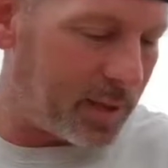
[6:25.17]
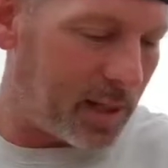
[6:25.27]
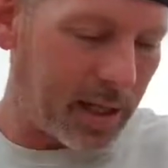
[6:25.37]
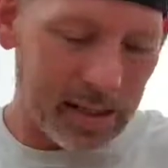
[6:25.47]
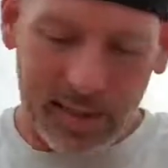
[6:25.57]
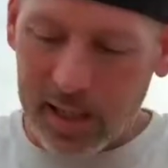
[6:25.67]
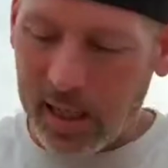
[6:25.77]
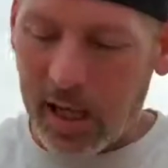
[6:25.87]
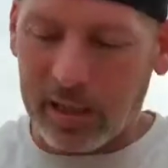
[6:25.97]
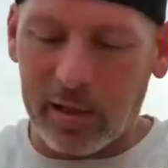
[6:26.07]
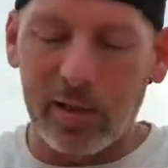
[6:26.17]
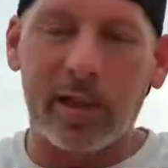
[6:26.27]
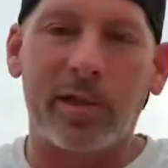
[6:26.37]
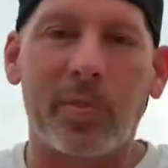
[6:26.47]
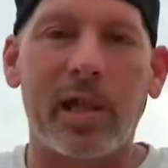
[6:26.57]
And like I said, I
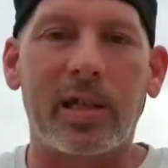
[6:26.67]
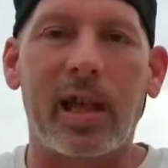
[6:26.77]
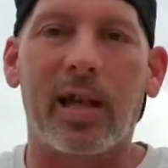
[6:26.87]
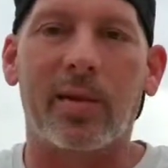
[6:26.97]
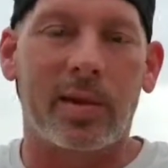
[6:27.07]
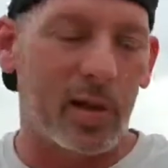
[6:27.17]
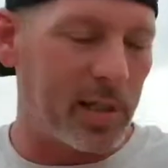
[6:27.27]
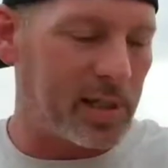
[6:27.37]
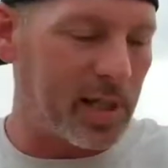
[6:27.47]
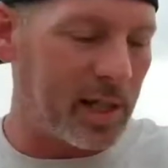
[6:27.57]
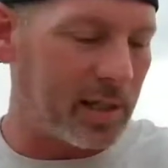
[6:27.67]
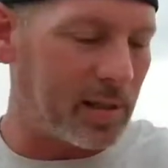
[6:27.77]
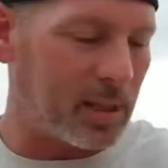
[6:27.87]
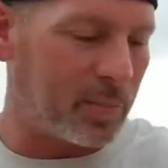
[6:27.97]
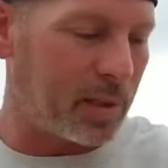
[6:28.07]
couldn't explain that in 30
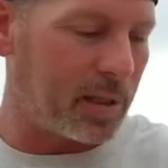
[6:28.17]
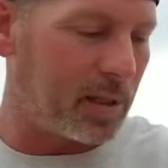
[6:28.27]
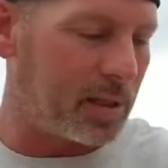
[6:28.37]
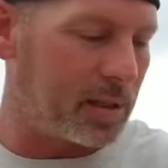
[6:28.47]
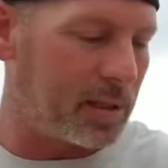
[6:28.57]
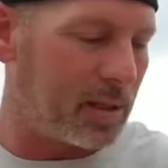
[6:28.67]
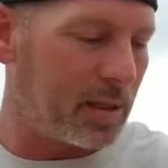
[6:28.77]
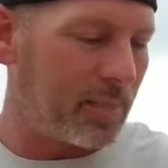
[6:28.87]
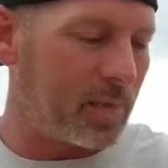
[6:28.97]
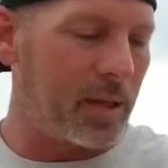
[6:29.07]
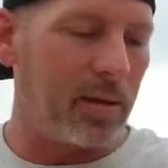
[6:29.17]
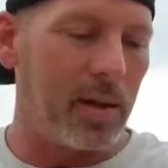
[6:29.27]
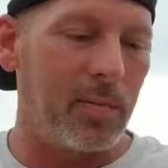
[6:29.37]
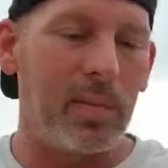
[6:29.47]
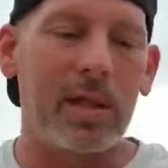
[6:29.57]
seconds because
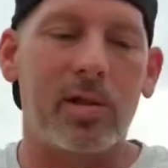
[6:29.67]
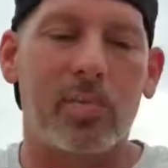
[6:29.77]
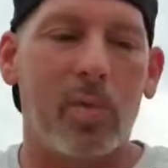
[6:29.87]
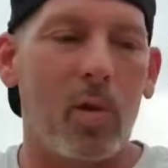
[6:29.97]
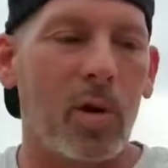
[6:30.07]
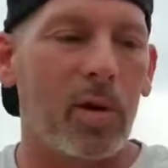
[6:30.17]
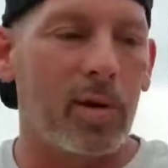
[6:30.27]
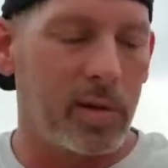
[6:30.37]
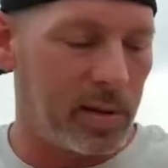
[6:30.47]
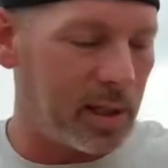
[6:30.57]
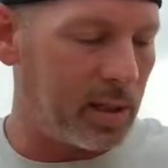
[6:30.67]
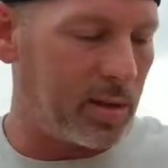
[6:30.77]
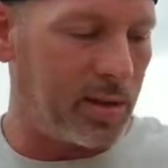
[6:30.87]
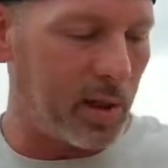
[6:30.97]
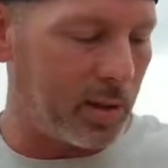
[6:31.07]
it means more
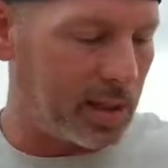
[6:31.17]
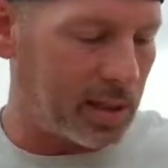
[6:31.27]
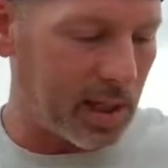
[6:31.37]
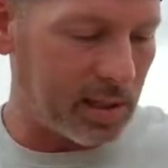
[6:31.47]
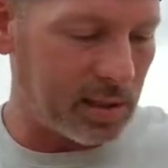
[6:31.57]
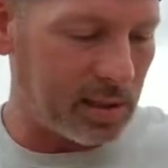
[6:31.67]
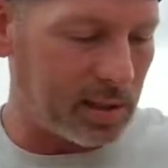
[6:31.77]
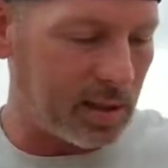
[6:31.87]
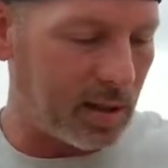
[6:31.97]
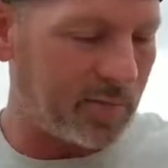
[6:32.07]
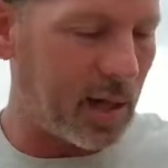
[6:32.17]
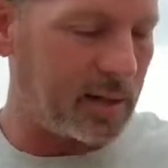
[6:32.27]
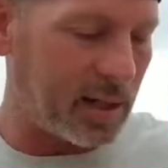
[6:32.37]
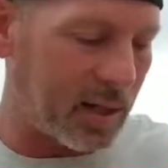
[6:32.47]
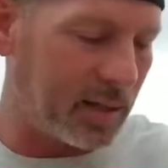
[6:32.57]
than 30 seconds of
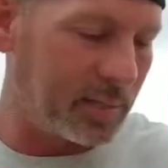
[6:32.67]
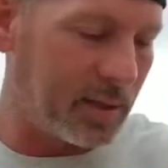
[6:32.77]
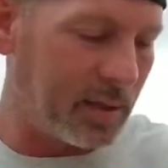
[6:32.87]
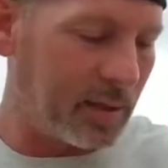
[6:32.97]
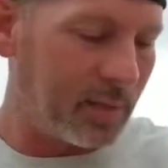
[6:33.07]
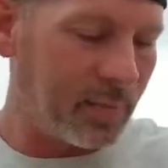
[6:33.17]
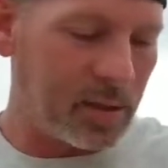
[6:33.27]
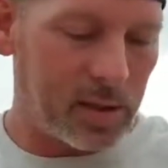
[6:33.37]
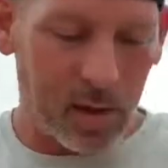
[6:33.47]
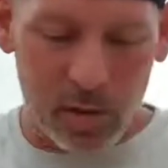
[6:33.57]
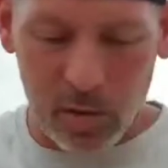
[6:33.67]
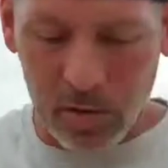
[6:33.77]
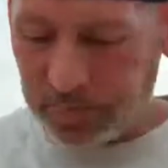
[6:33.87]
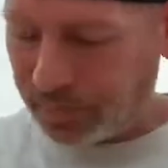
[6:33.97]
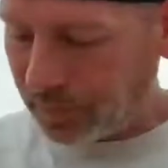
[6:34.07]
my time. So